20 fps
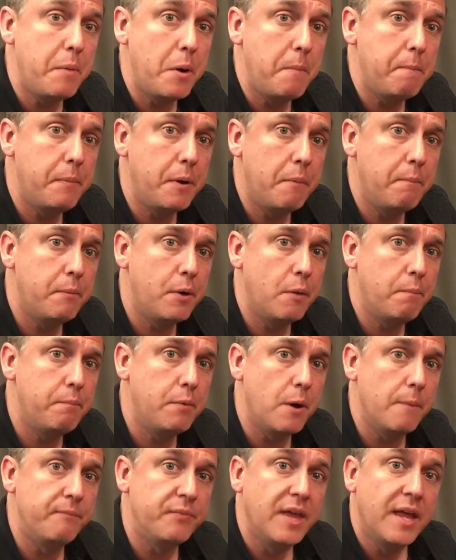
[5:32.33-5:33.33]
boom, boom, boom,
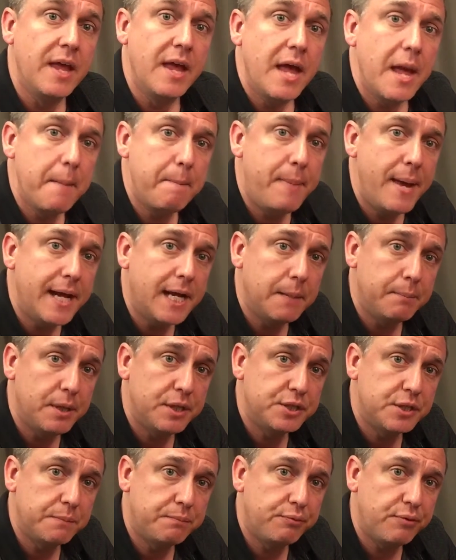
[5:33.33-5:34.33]
boom, and pick a
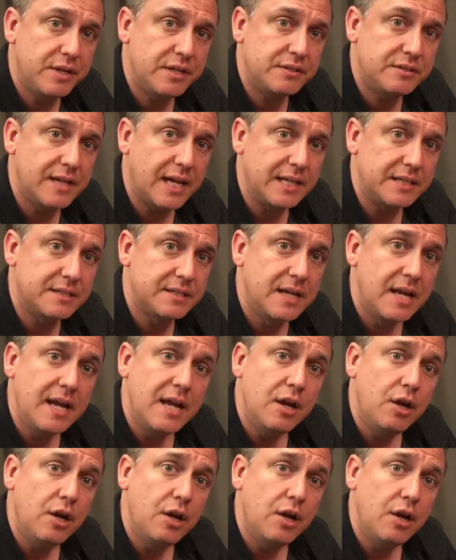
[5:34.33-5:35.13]
bunch of presets.